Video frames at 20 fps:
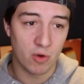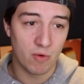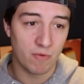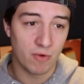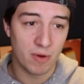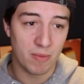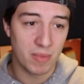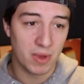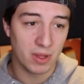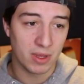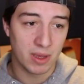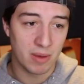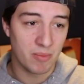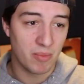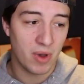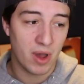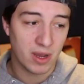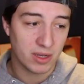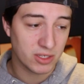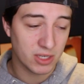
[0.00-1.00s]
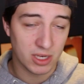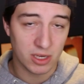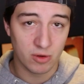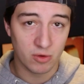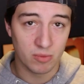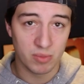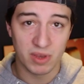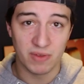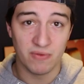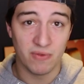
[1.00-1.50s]
over $1 million, and
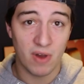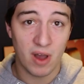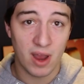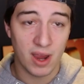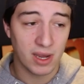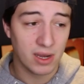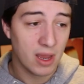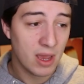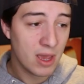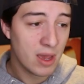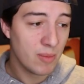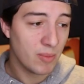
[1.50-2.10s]
you'd be fine.